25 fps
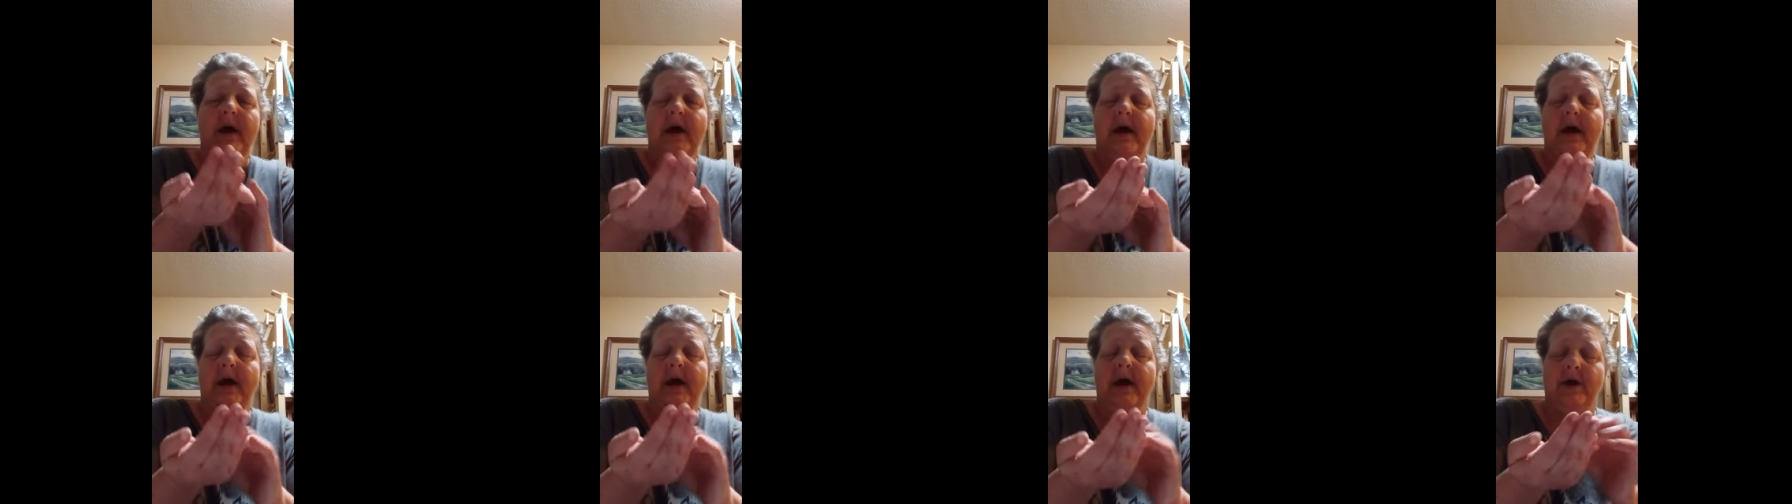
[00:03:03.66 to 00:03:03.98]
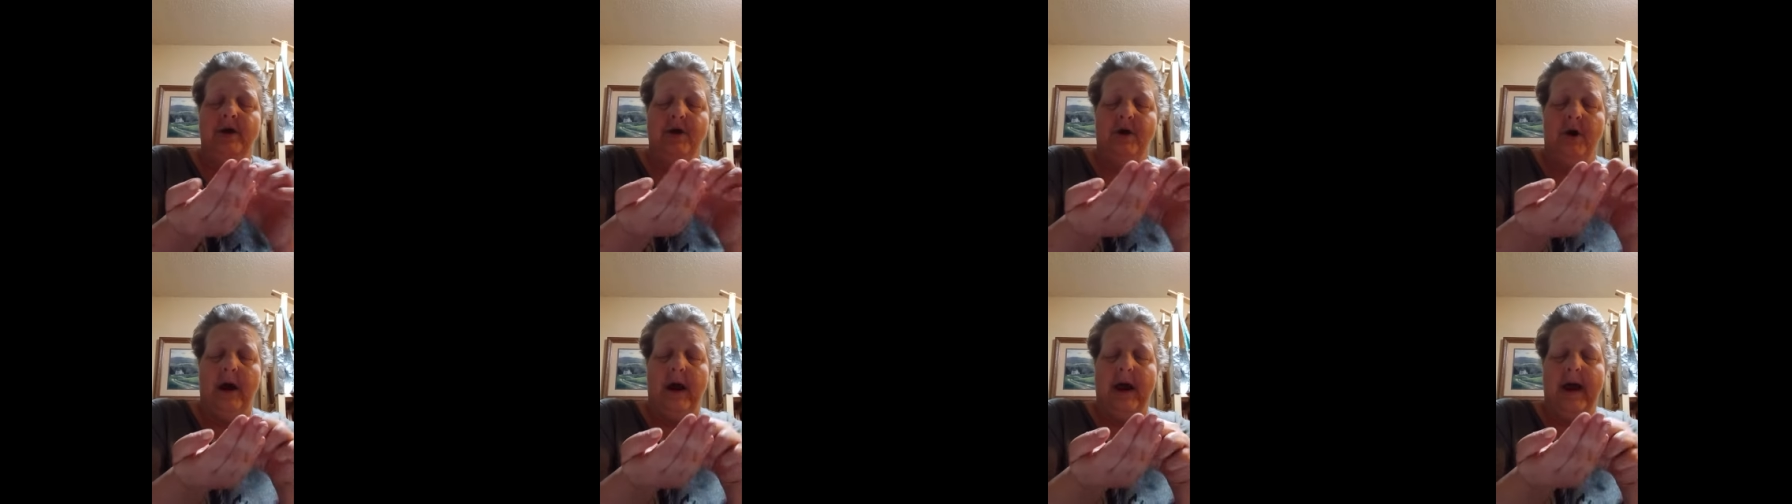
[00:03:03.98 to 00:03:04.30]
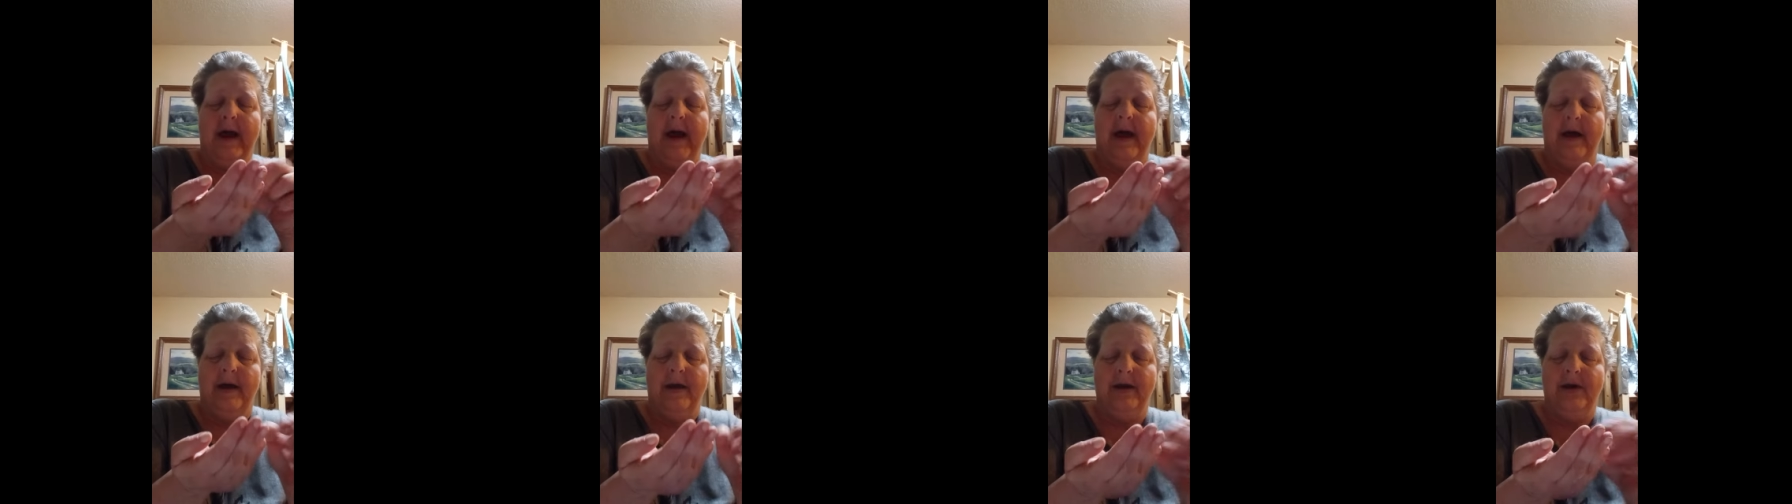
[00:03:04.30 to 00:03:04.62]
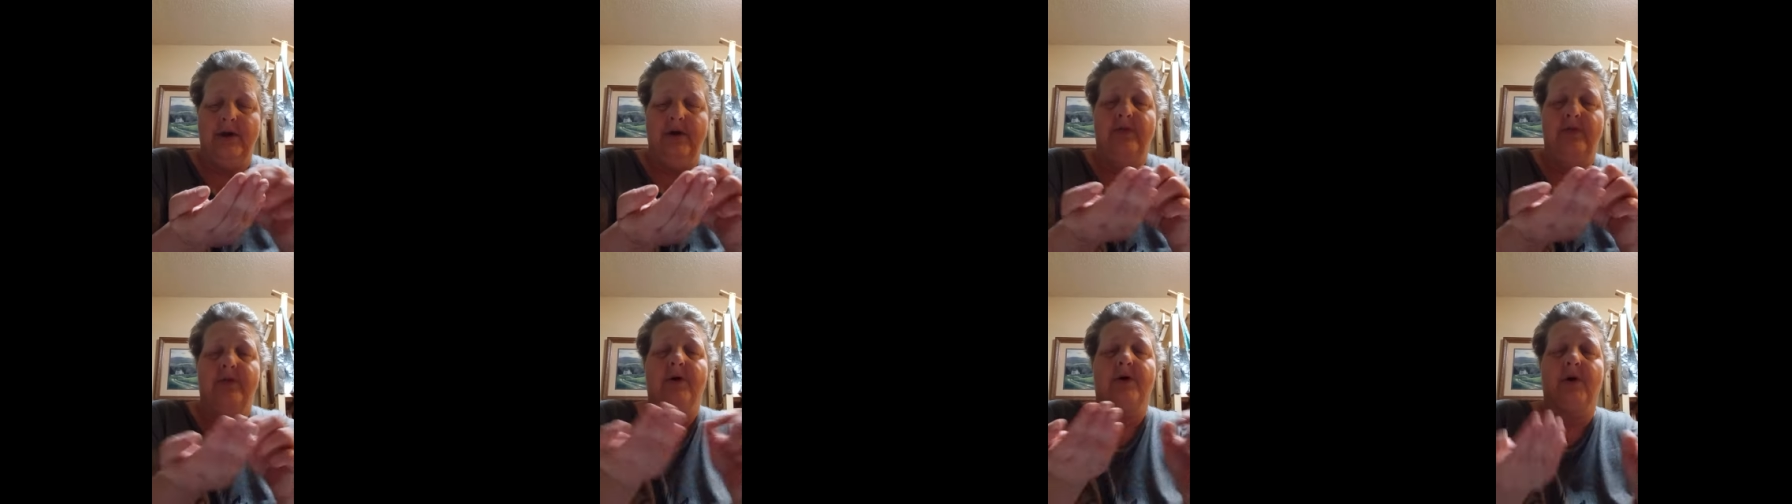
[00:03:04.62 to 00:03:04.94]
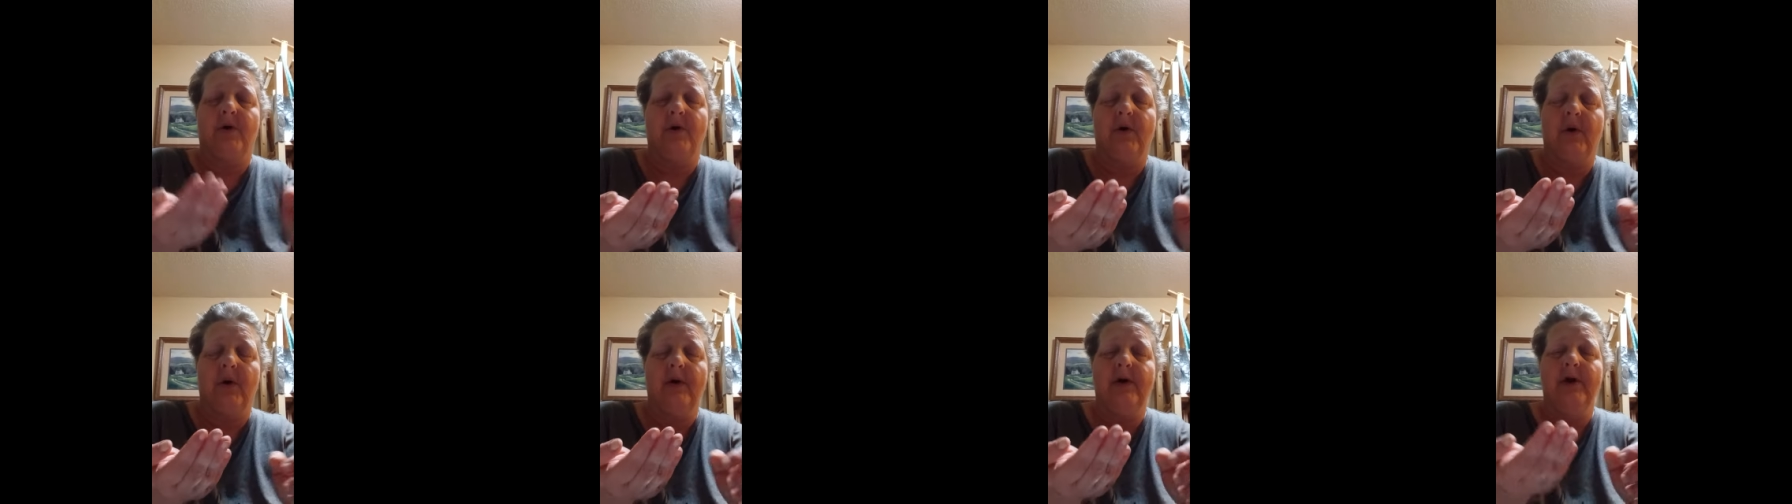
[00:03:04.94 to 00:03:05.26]
in your hand and they're
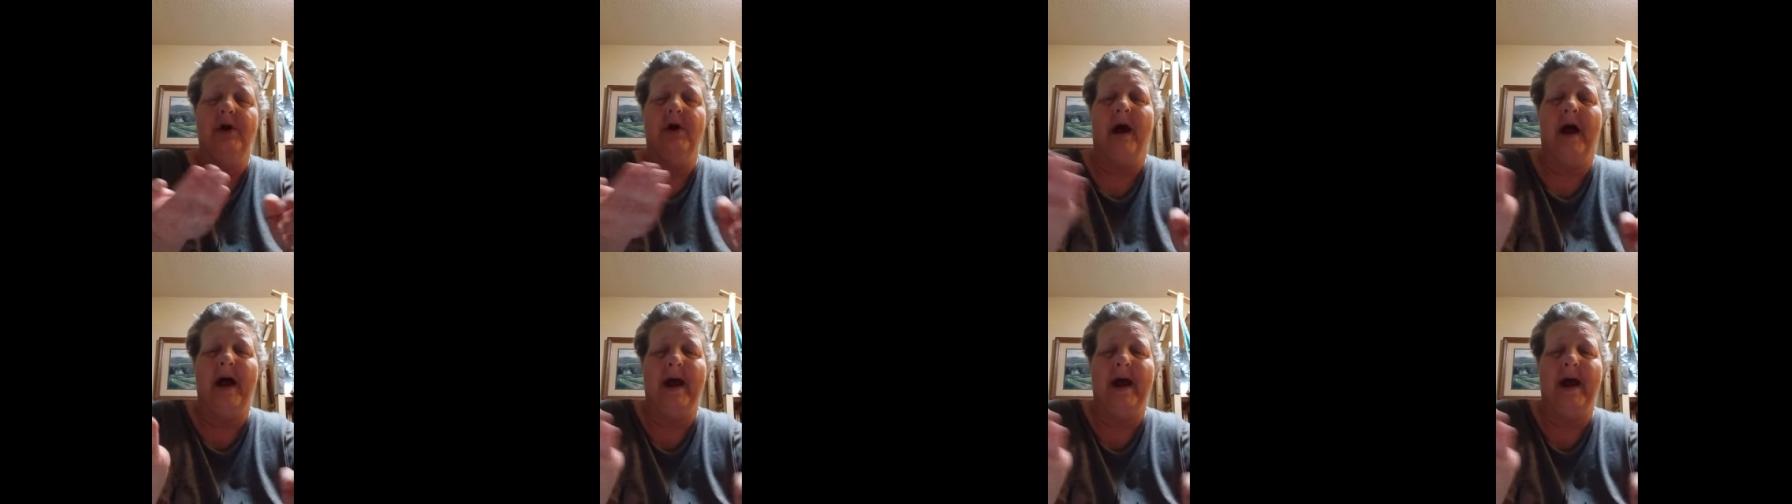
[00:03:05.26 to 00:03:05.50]
your